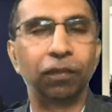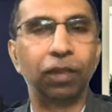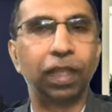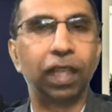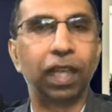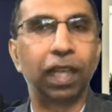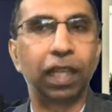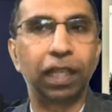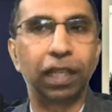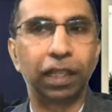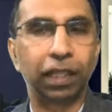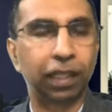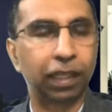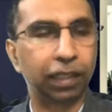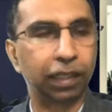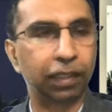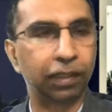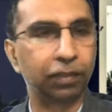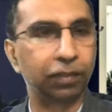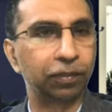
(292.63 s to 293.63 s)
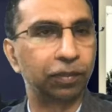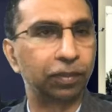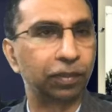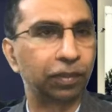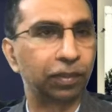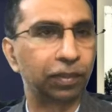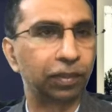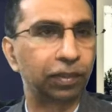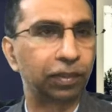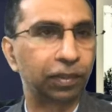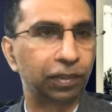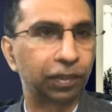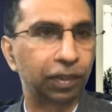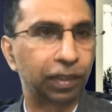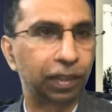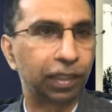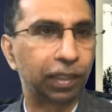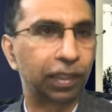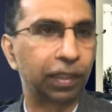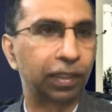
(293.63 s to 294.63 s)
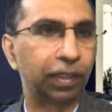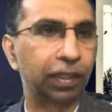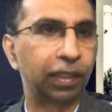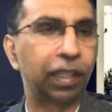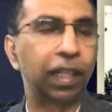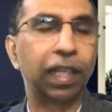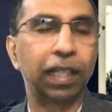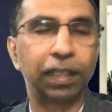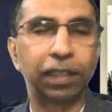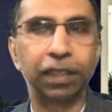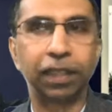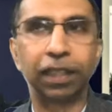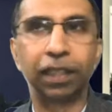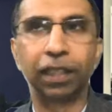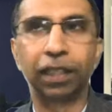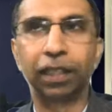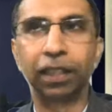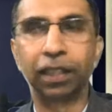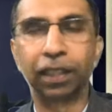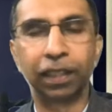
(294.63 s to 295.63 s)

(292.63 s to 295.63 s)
hired a real estate